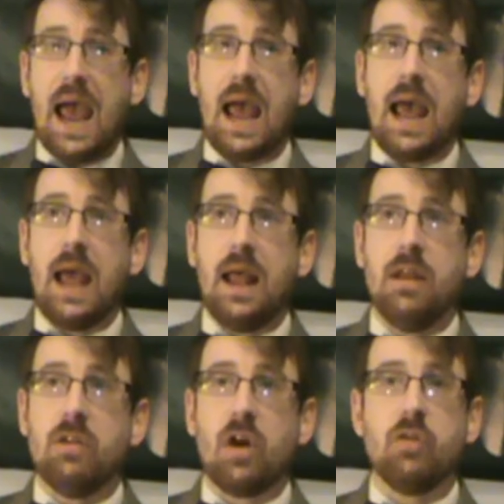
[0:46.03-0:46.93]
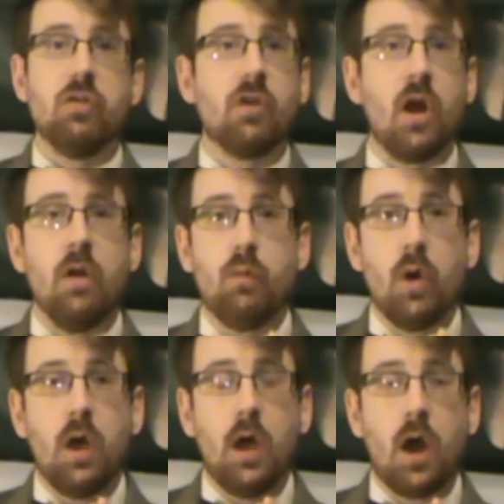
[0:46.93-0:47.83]
And I just kind of
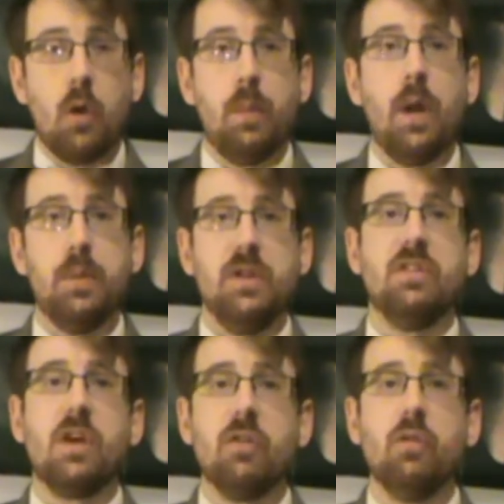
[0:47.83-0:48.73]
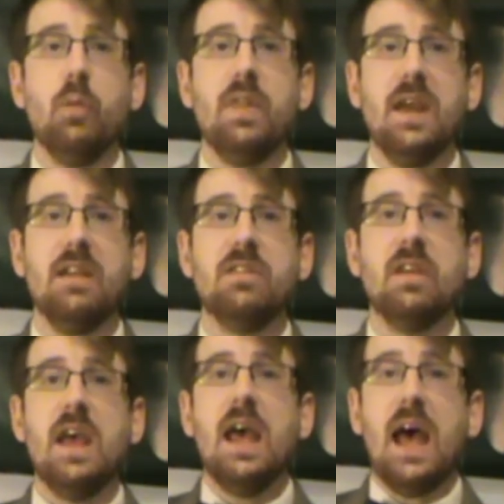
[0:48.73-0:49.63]
want to open up a discussion with
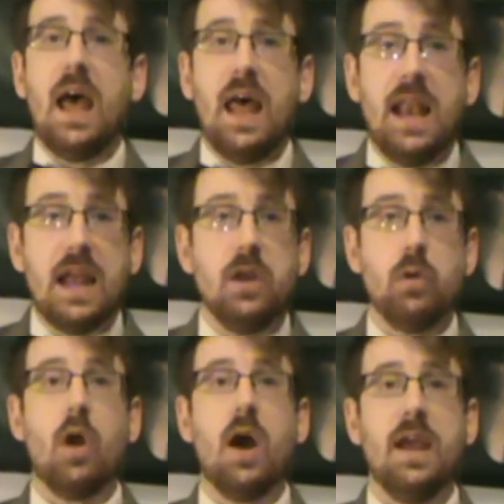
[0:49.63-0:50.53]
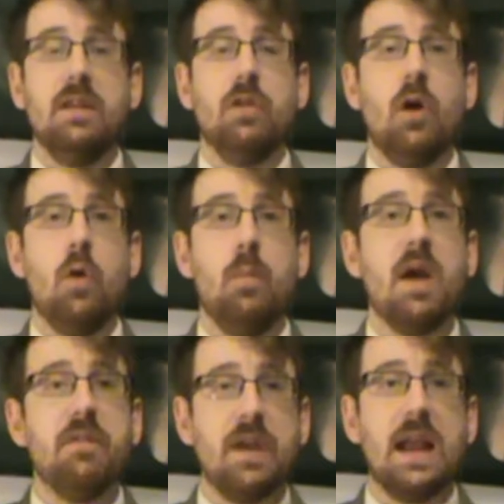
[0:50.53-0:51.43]
this, let you guys know
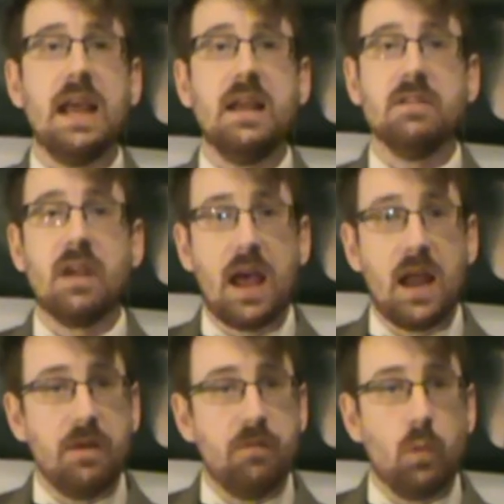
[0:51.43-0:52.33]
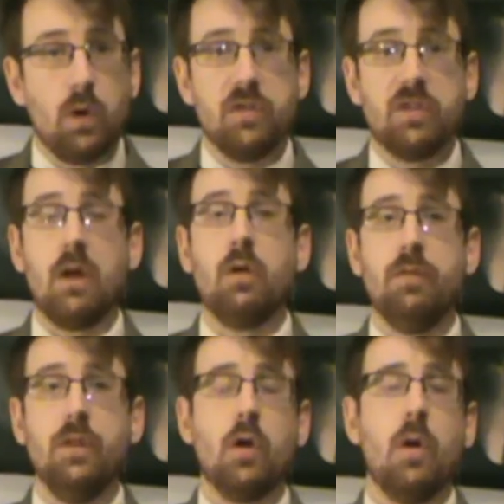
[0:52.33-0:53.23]
my feelings, and if you want to sound
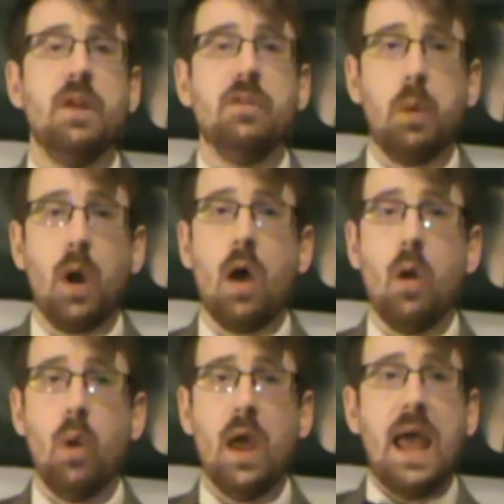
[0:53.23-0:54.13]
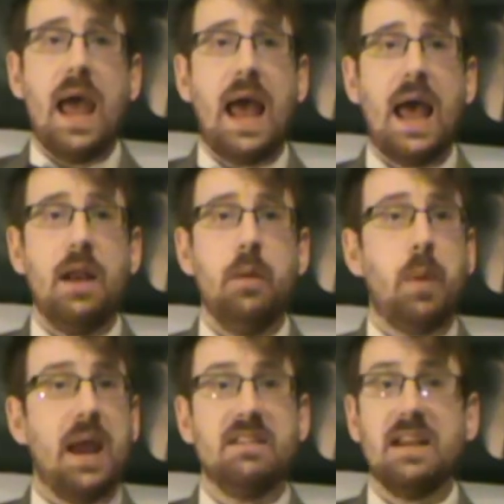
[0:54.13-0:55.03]
off in the comments below and
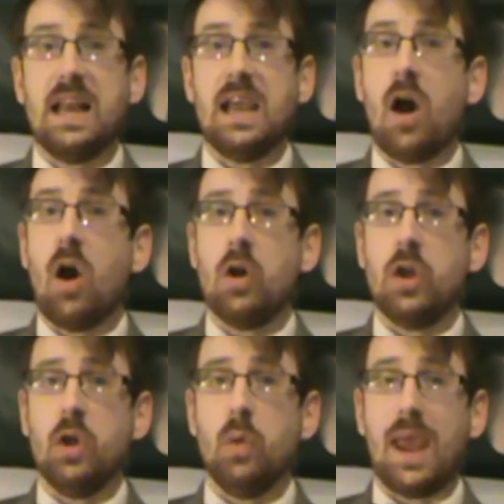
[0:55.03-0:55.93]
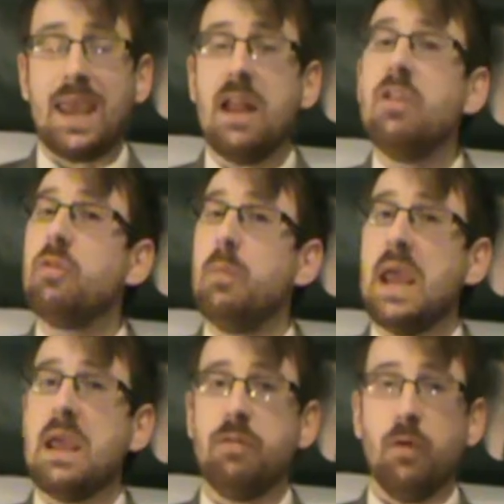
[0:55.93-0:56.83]
basically argue against
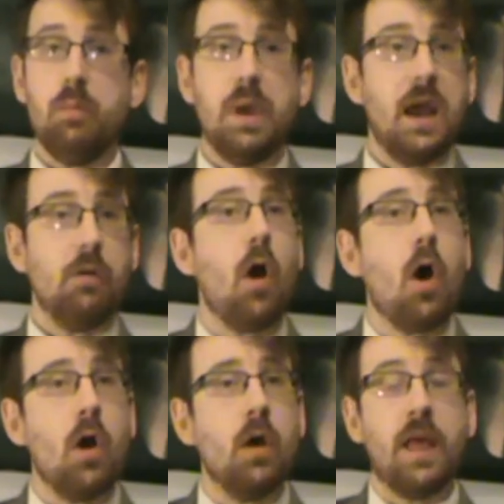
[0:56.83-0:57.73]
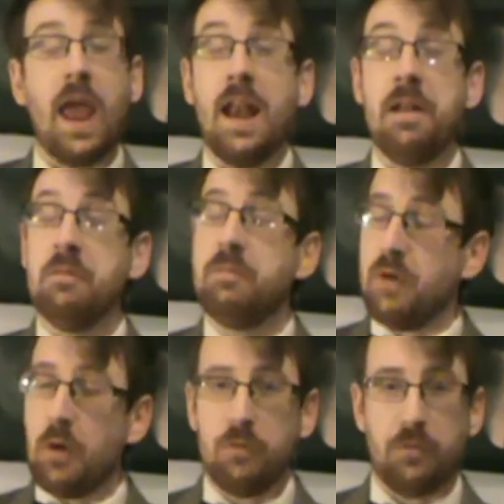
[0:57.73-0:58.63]
me for being wrong, then
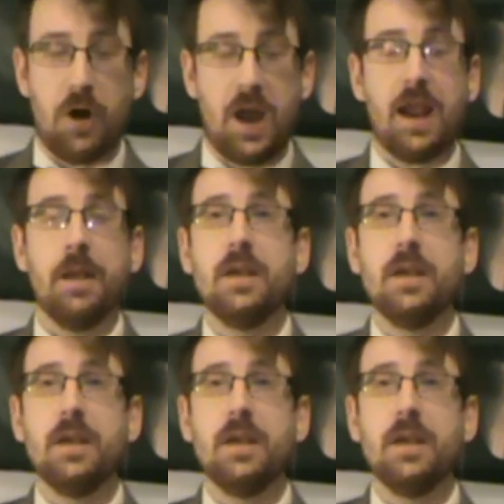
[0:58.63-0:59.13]
feel free.